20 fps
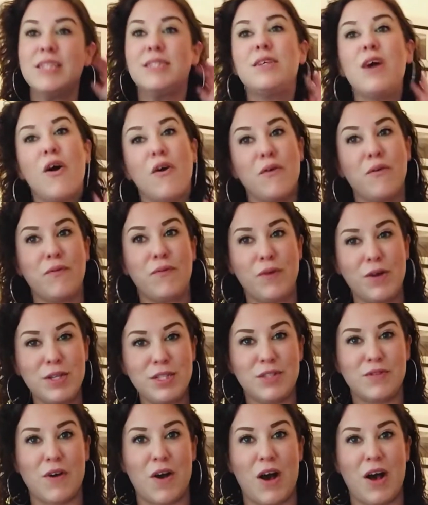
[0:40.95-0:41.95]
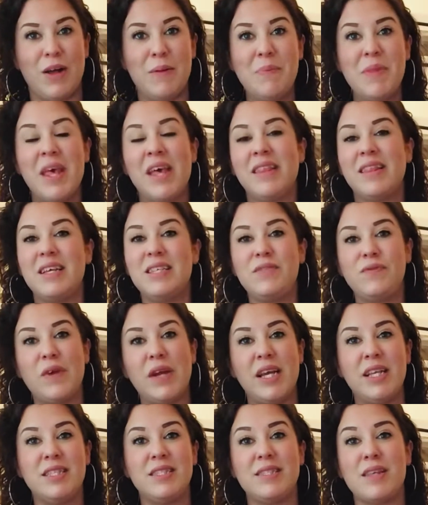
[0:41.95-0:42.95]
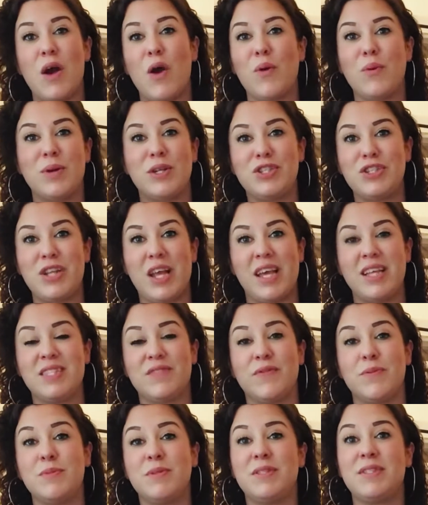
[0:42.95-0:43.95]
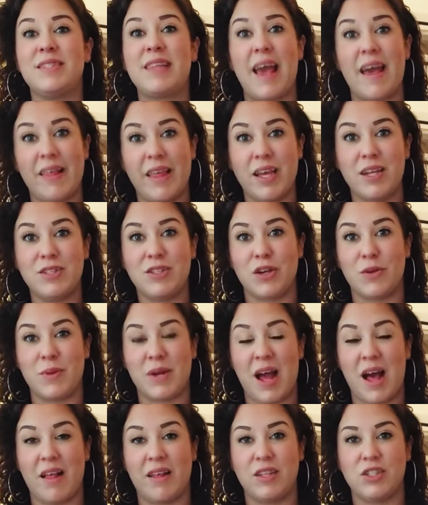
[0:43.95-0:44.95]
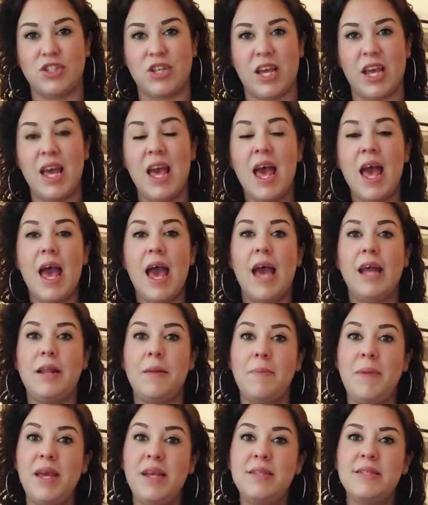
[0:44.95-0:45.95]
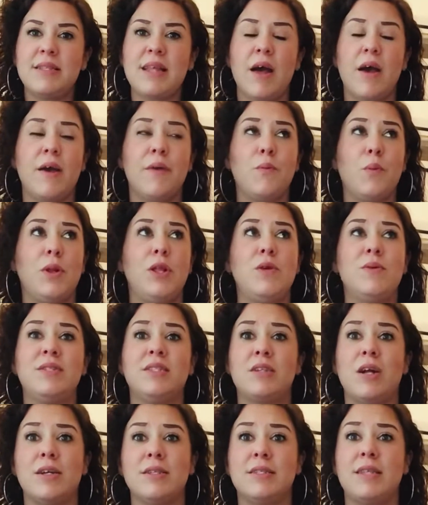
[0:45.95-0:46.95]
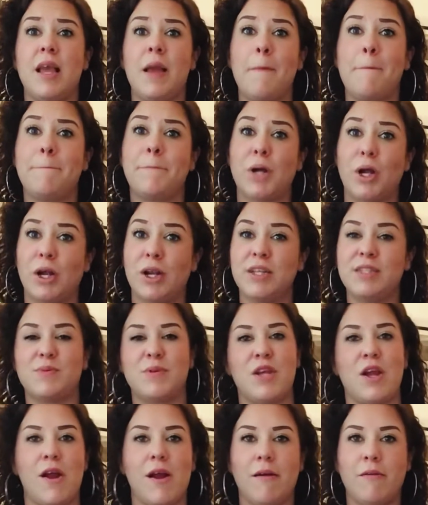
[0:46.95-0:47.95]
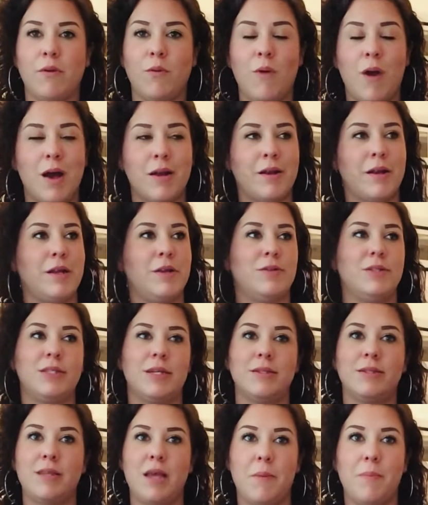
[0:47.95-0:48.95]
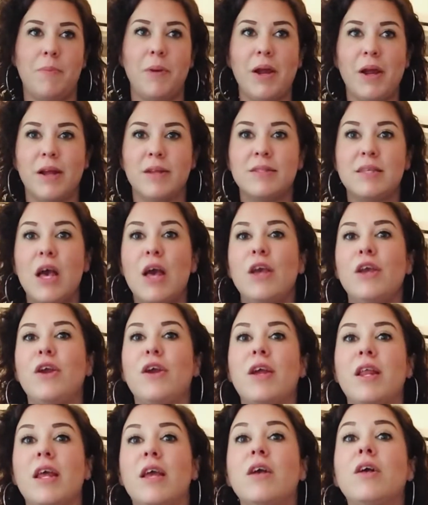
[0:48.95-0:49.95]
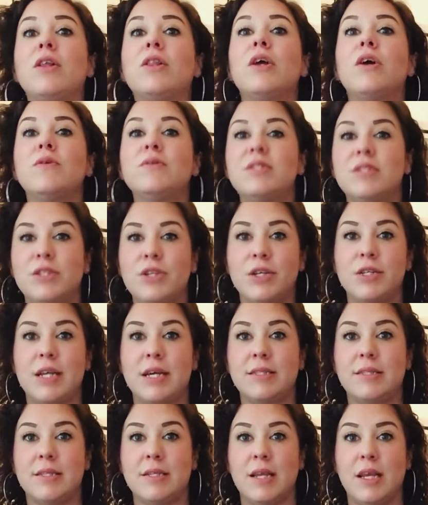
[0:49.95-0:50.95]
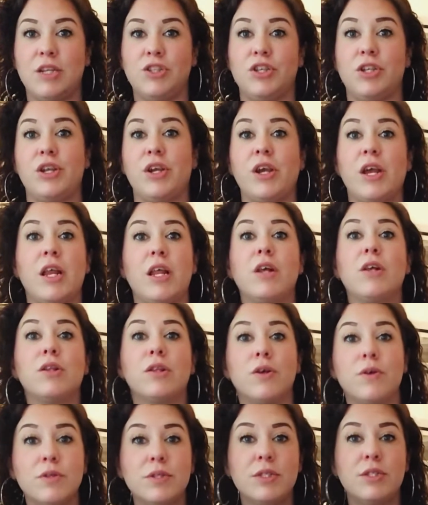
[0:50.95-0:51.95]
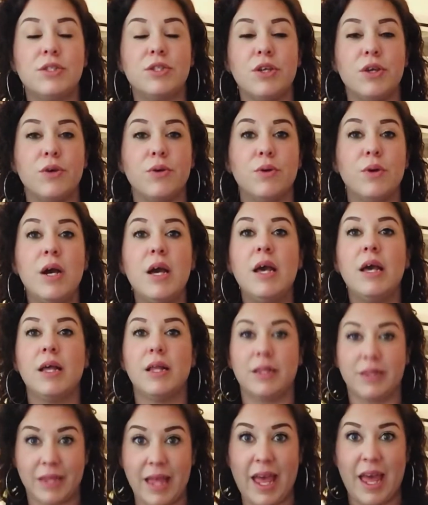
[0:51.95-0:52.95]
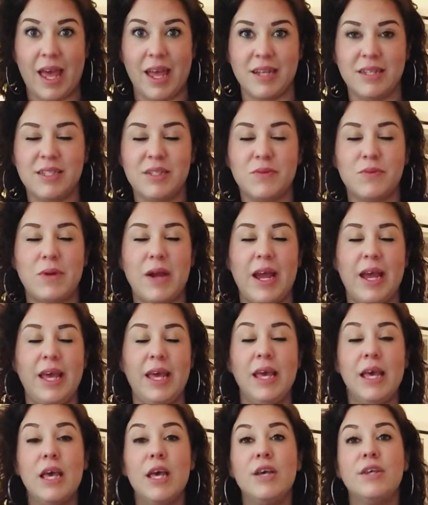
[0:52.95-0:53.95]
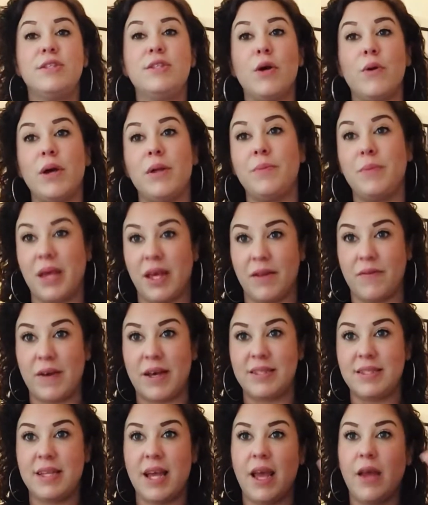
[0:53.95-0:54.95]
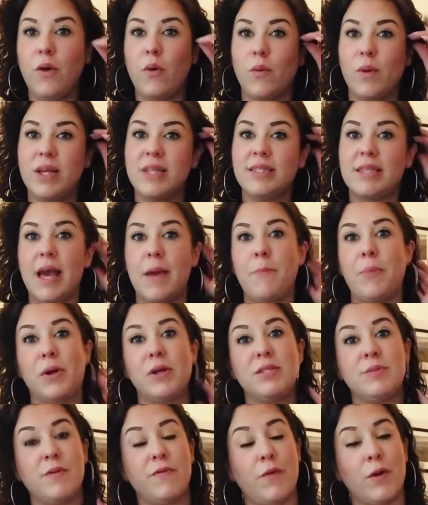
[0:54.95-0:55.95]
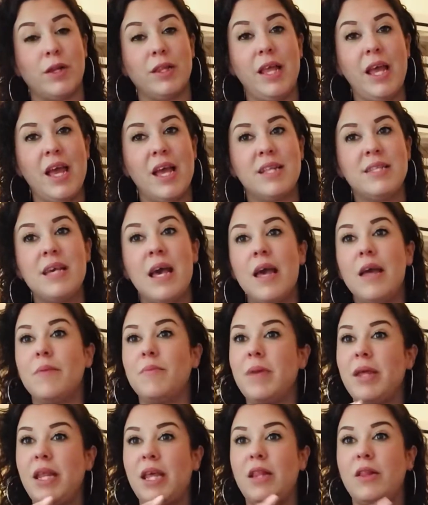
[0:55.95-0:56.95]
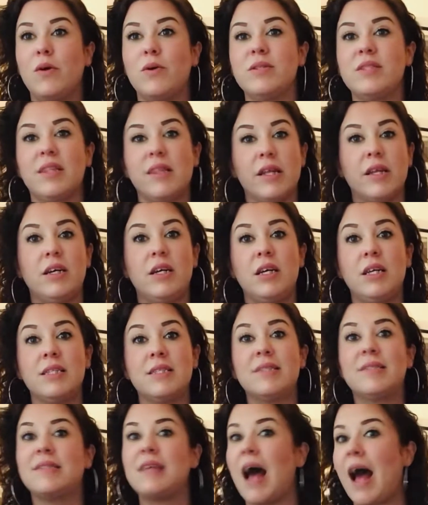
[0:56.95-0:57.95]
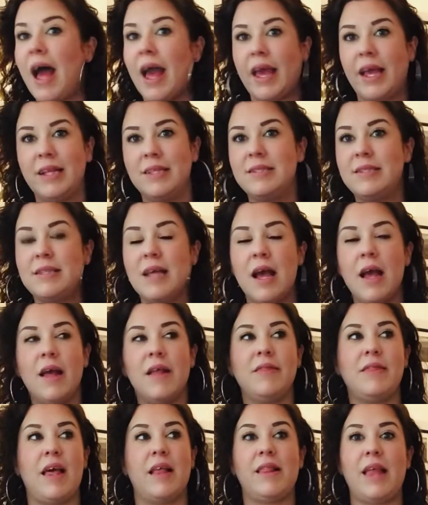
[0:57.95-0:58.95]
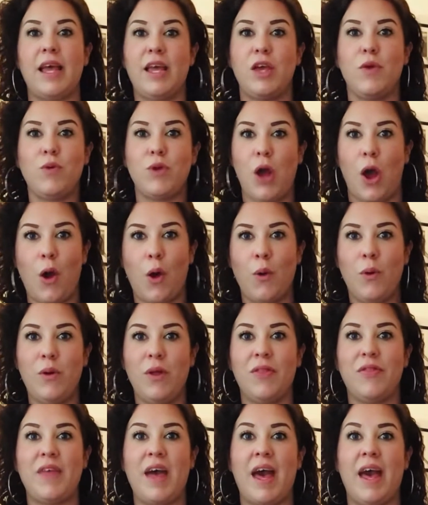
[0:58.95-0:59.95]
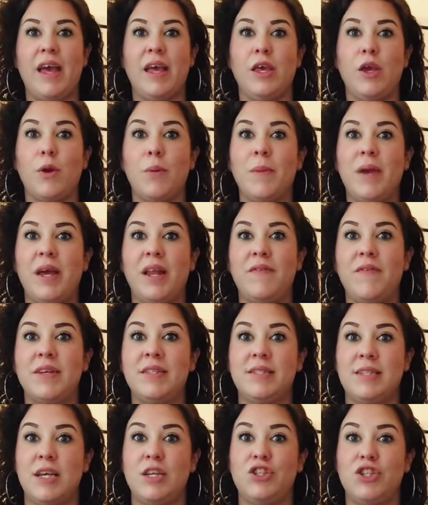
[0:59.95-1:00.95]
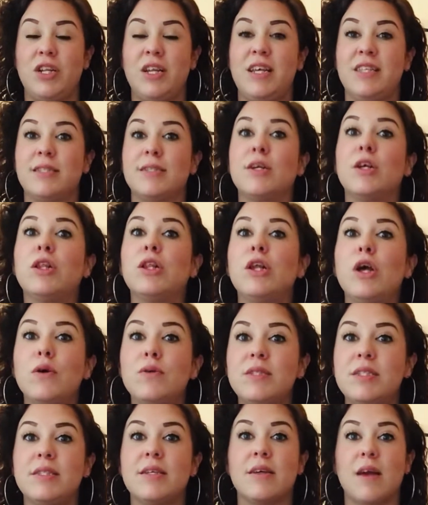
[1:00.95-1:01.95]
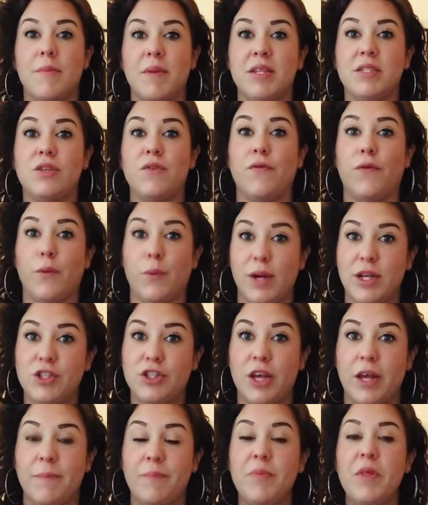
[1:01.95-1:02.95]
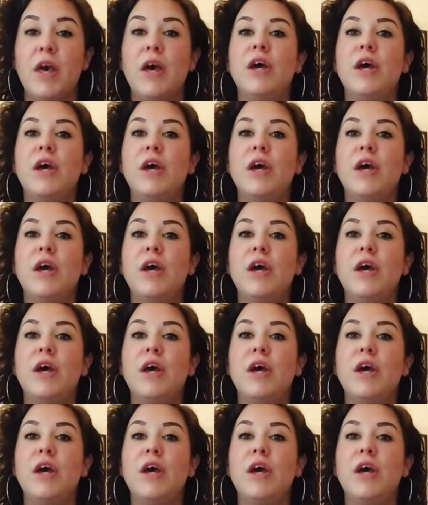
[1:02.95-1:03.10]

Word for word: So, first of all, this phrase originates from sailing terminology, and it means that when you start seeing birds, when you're out on the water, you start seeing birds you're getting close to your destination. You're getting close to land, right? So in manifesting, we say birds before land, meaning those little signs that let you know that your manifestation is close to coming to fruition.